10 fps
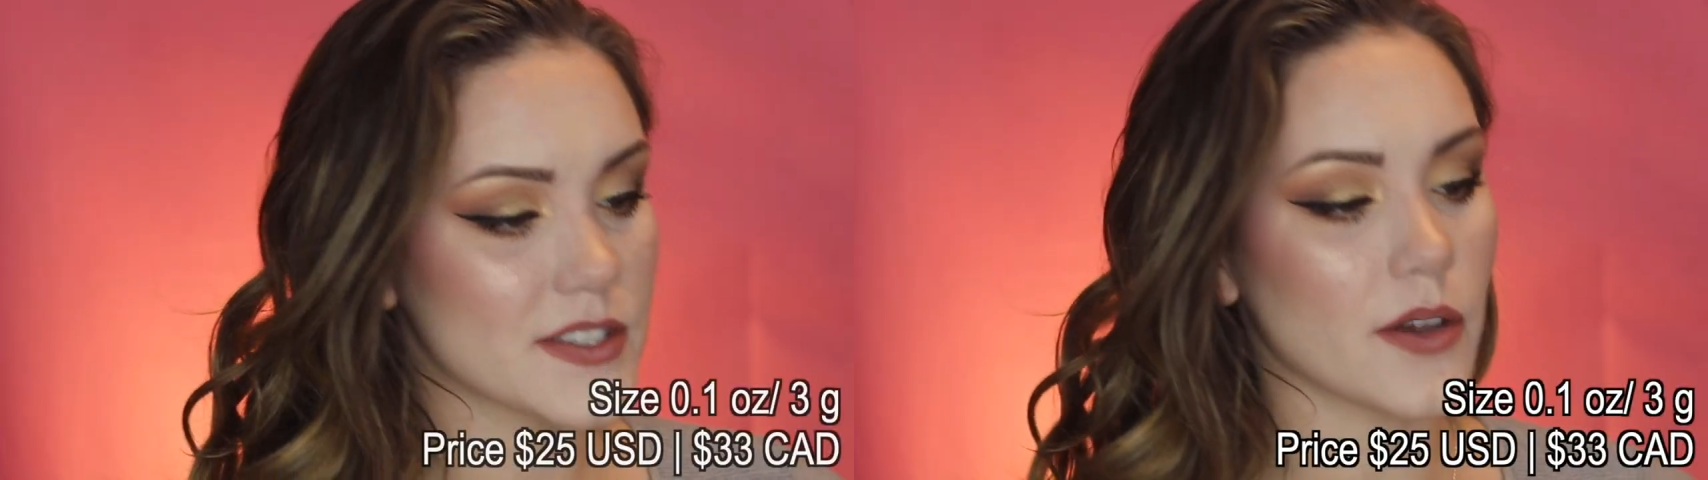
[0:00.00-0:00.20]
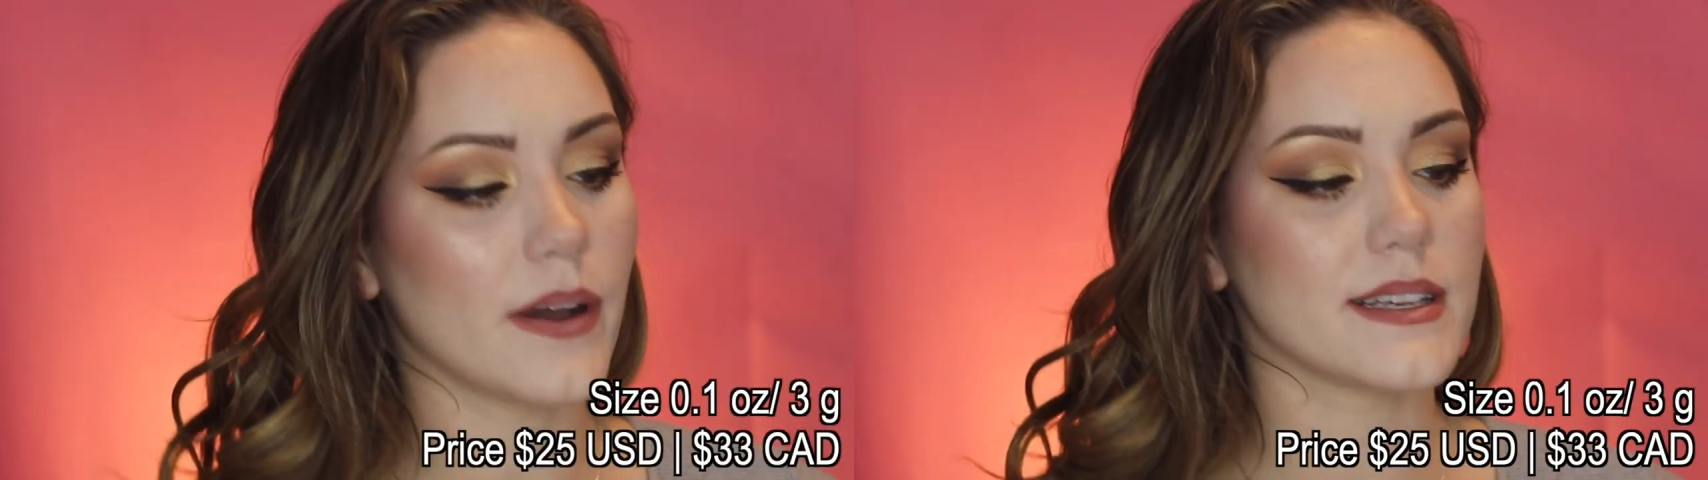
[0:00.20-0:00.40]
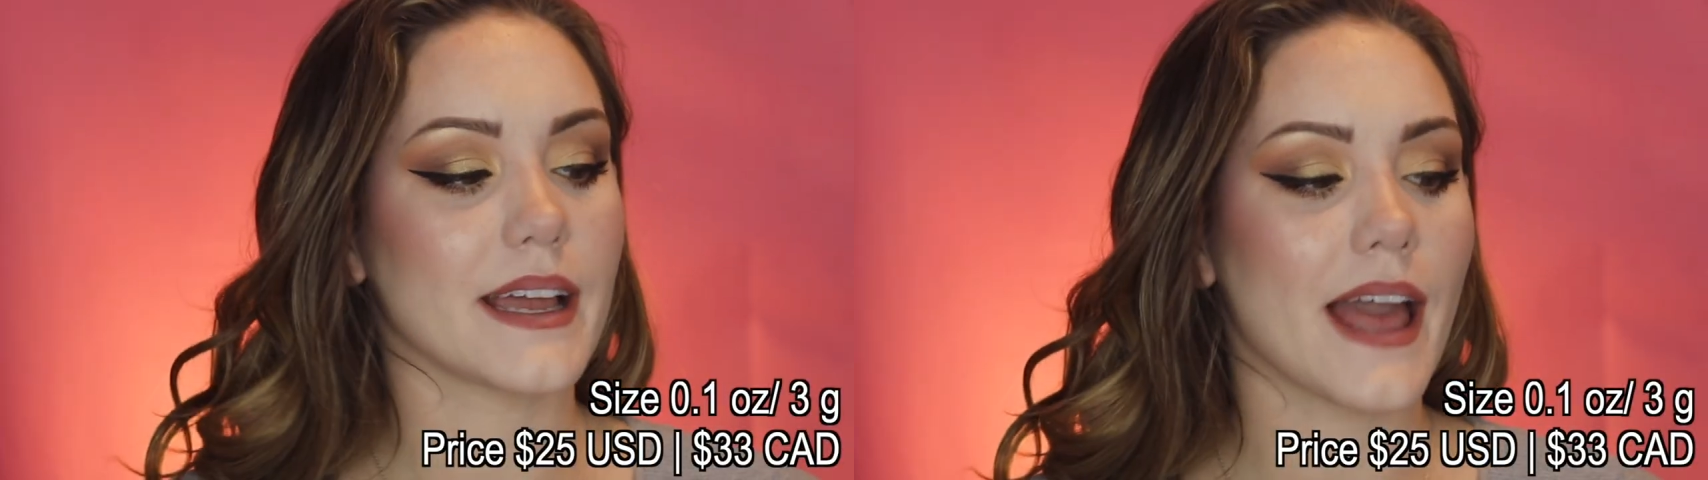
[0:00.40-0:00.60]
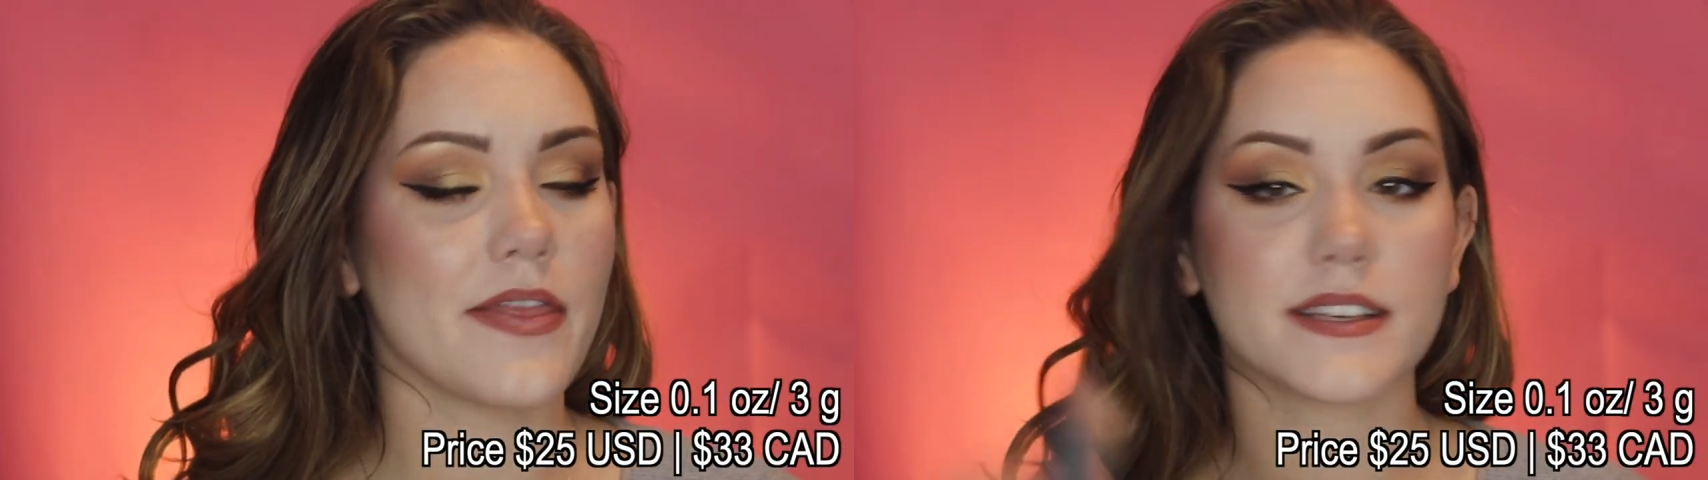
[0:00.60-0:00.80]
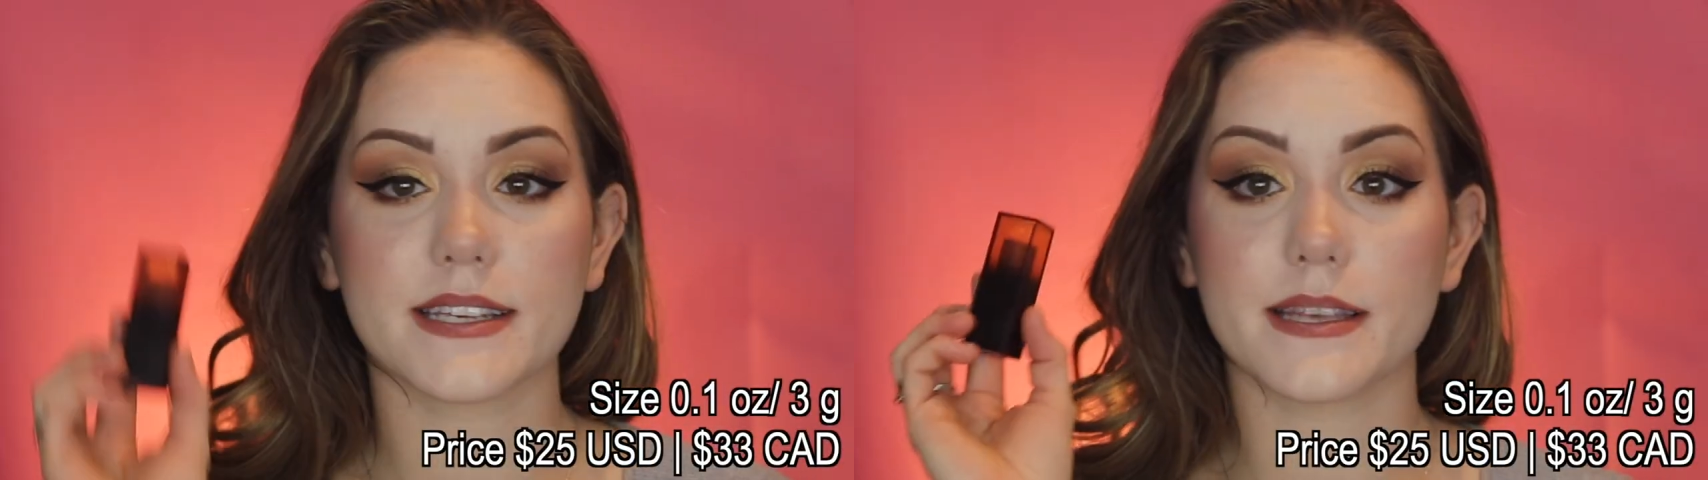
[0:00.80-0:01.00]
So uh, again,
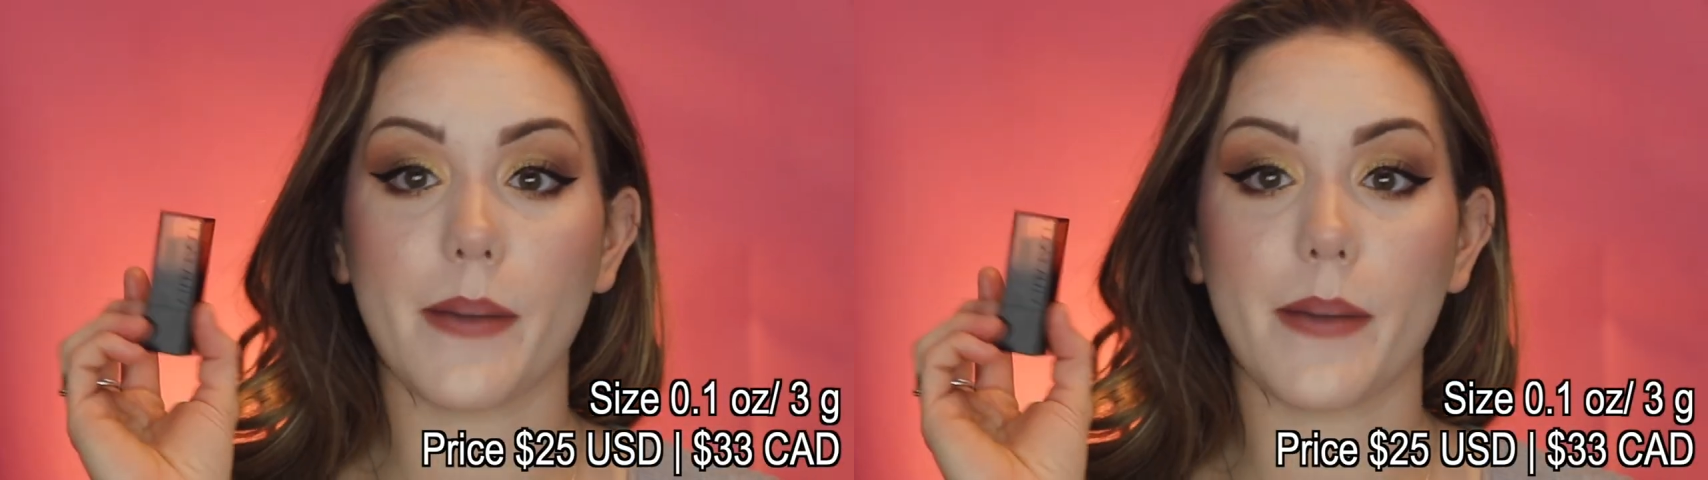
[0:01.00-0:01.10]
this is the